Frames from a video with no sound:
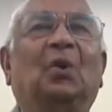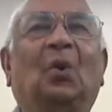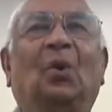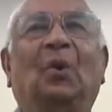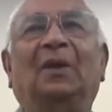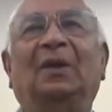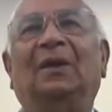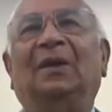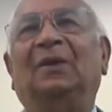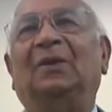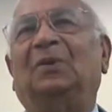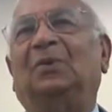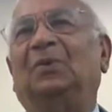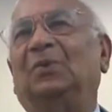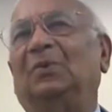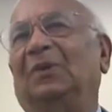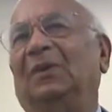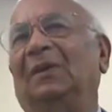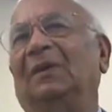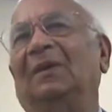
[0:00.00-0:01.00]
growing into
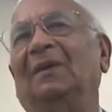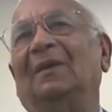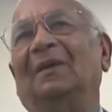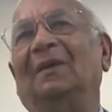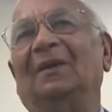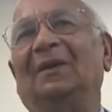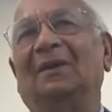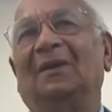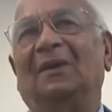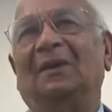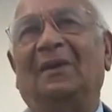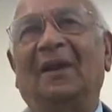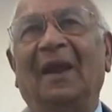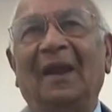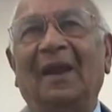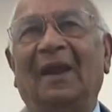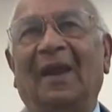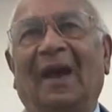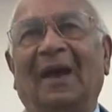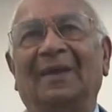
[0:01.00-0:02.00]
the
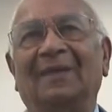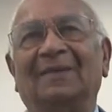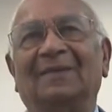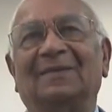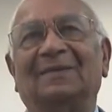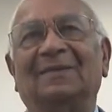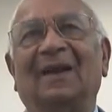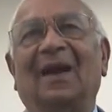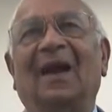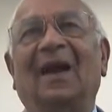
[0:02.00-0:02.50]
drain lines,